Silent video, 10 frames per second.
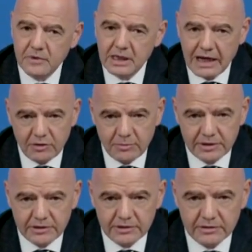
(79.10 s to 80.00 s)

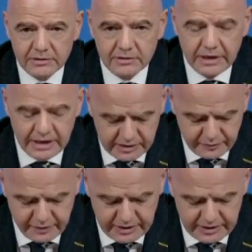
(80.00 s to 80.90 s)
government
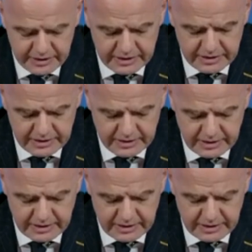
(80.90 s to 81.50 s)
interference